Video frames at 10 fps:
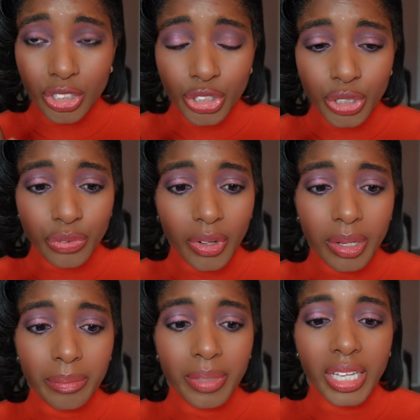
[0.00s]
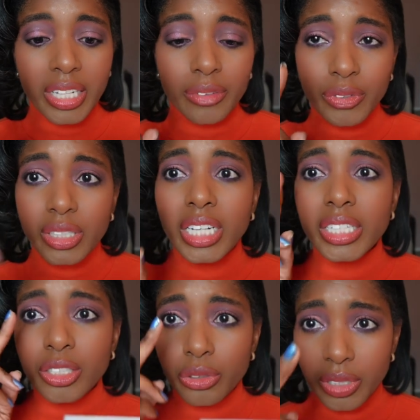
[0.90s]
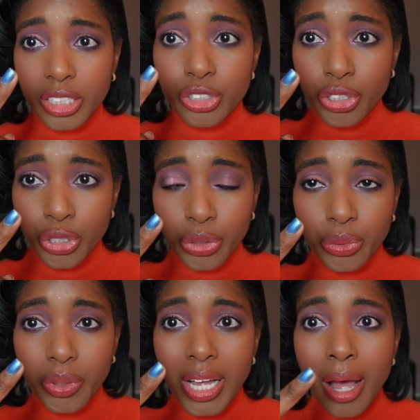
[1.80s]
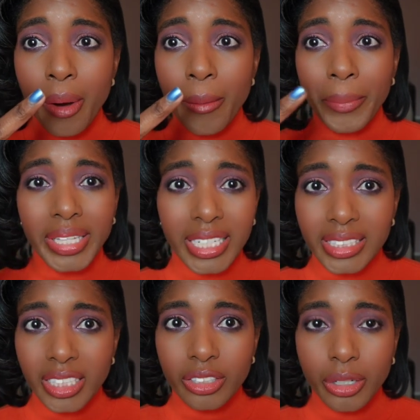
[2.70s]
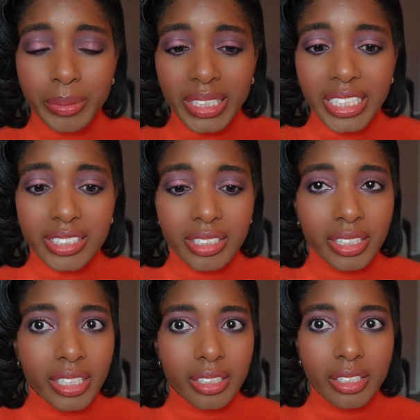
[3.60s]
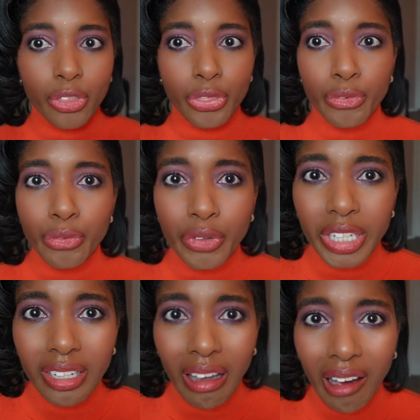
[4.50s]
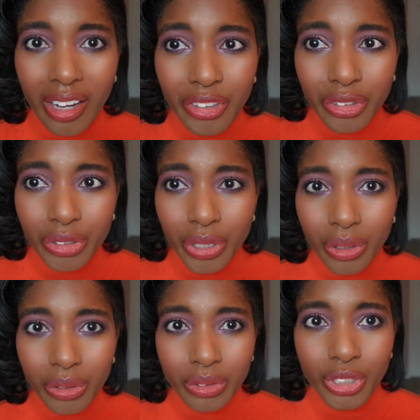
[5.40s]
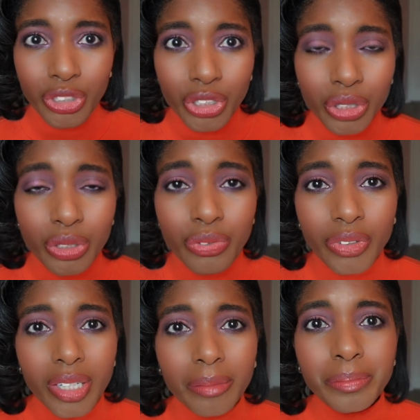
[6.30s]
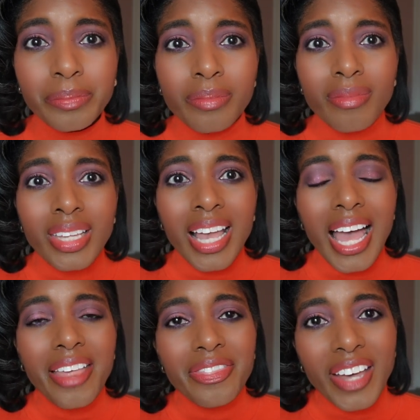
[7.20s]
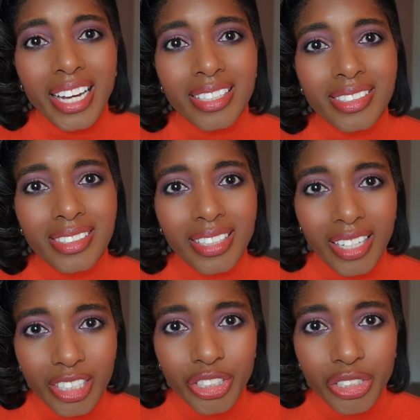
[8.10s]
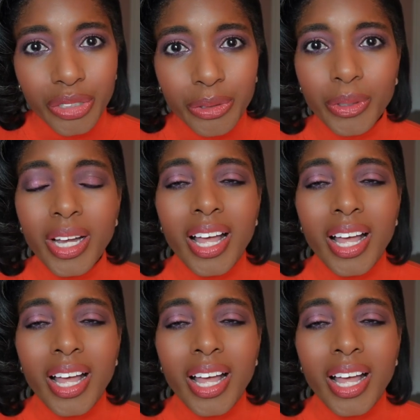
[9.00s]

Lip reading: choose from, and if you're lucky, you get two. But that's it. Nobody gets to get three undertones to choose from. And that is the issue.